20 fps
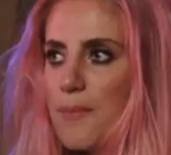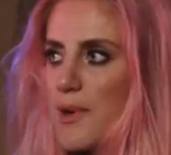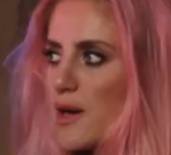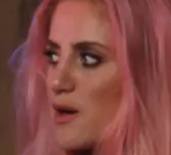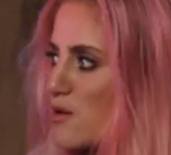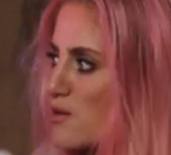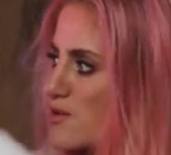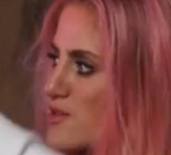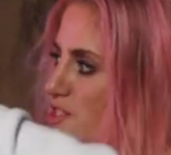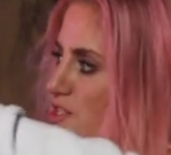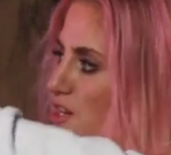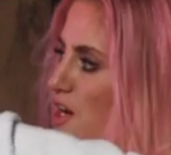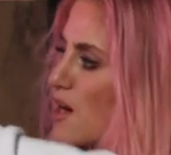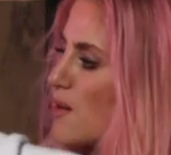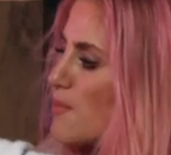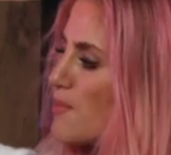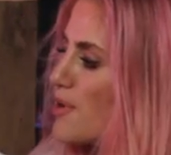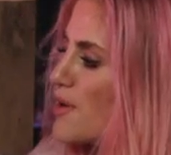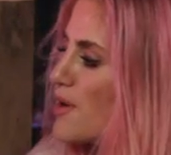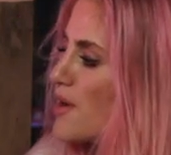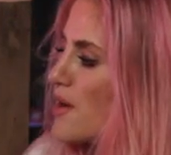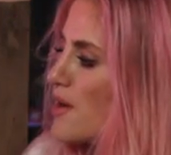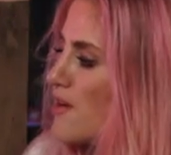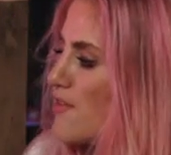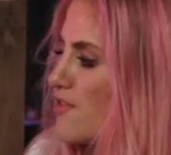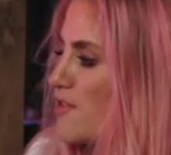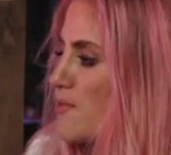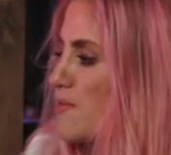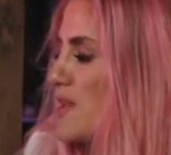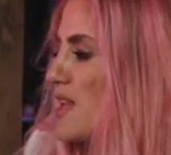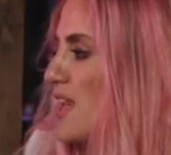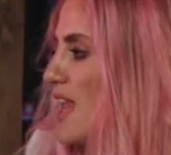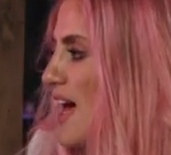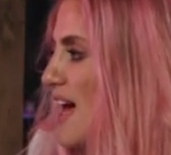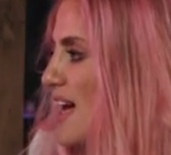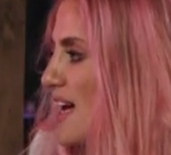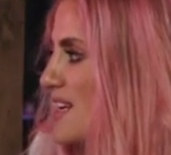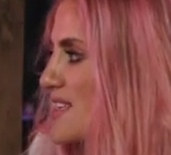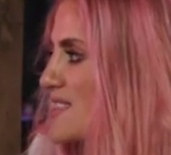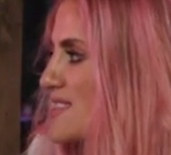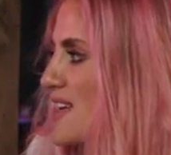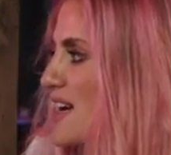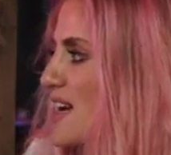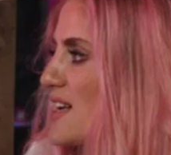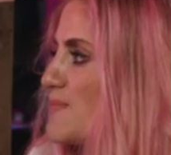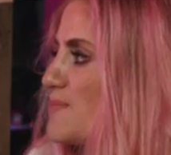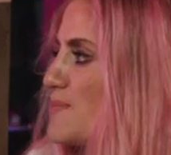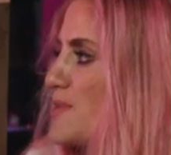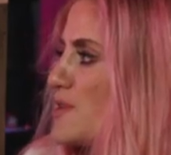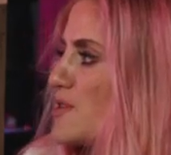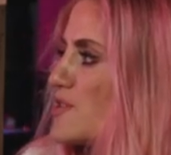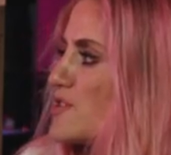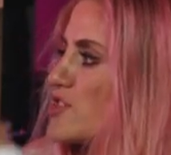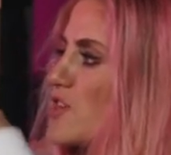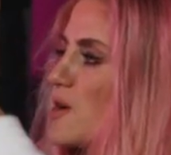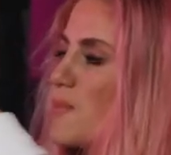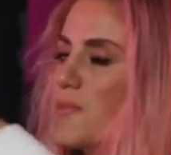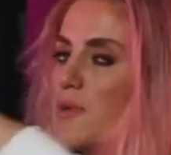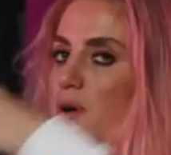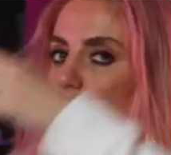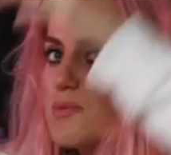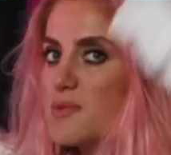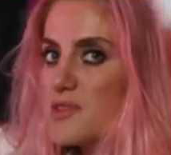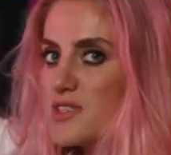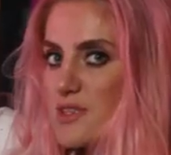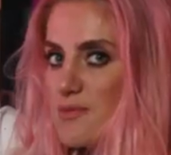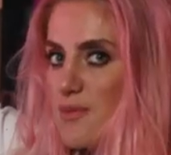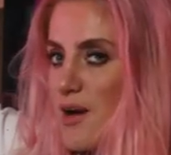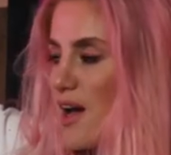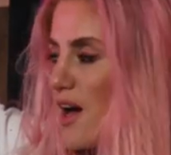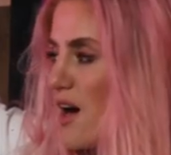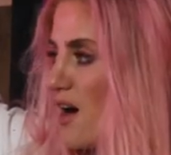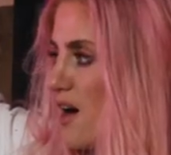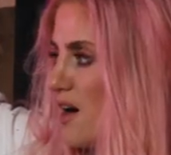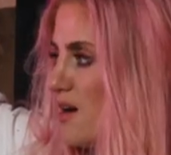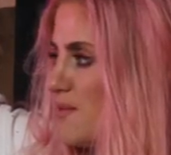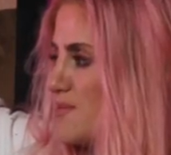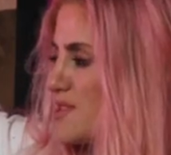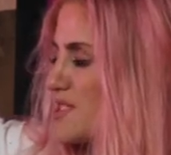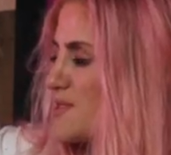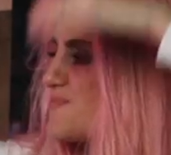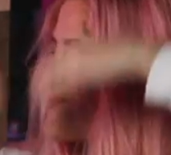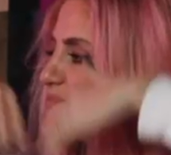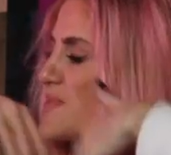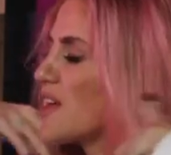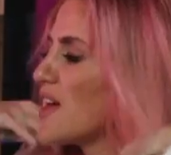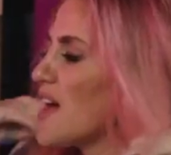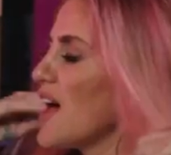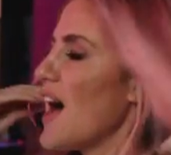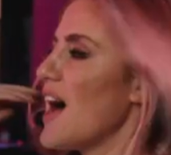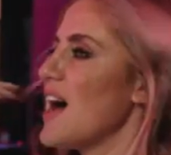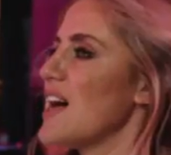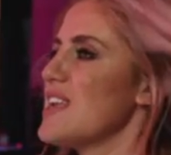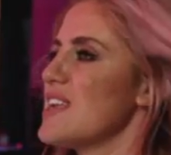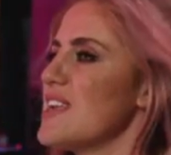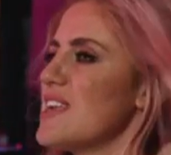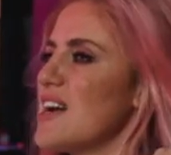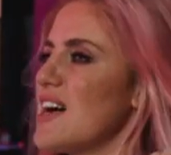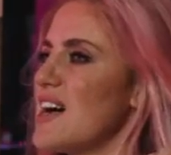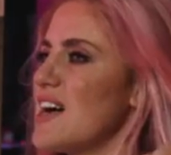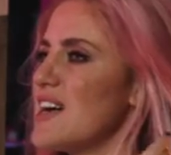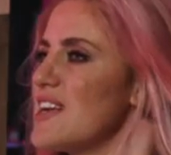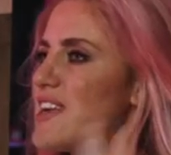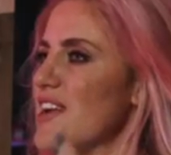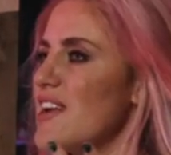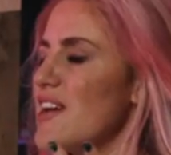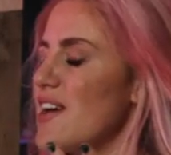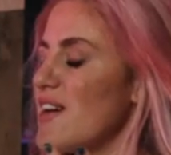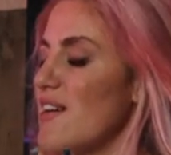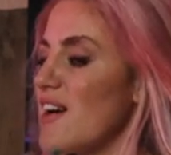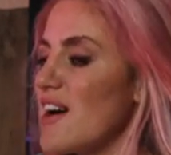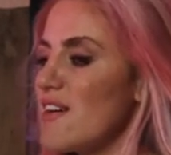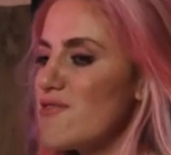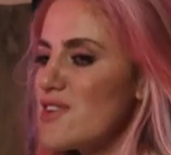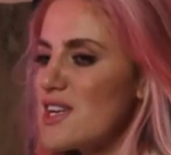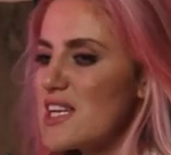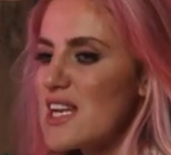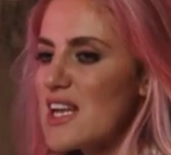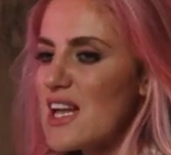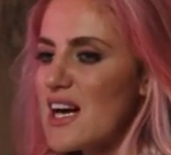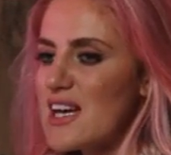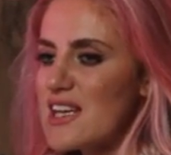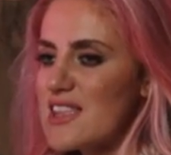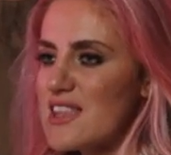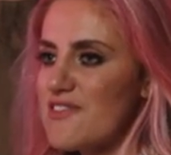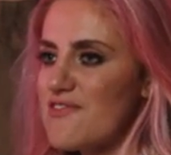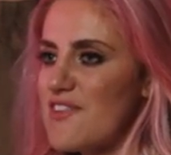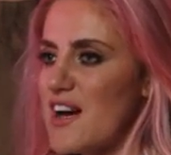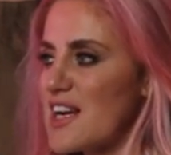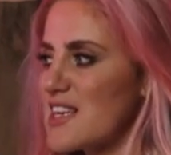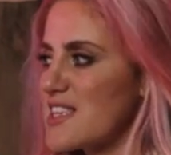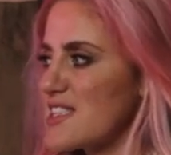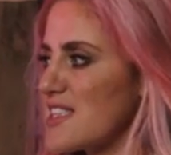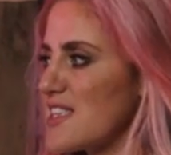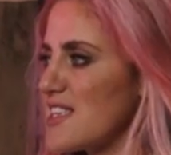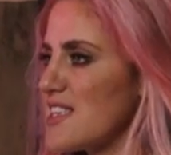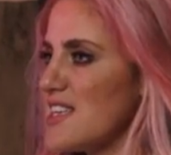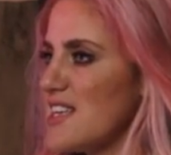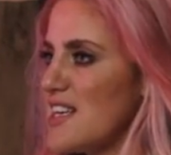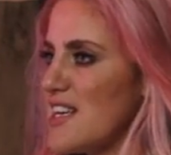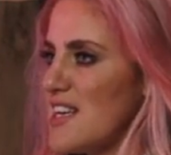builds up from the legs and builds up into my arms. And I don't know, I really like the fact that